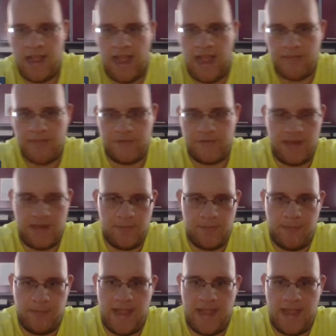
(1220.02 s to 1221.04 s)
I've changed my
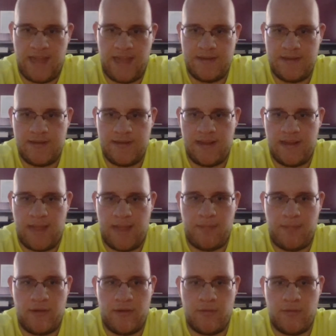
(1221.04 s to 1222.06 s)
mind. I'm
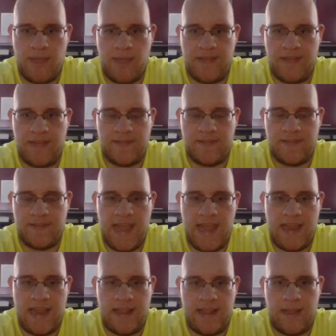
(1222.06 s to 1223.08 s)
not going to buy the
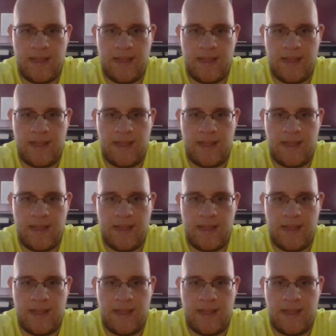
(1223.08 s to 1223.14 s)
Skag.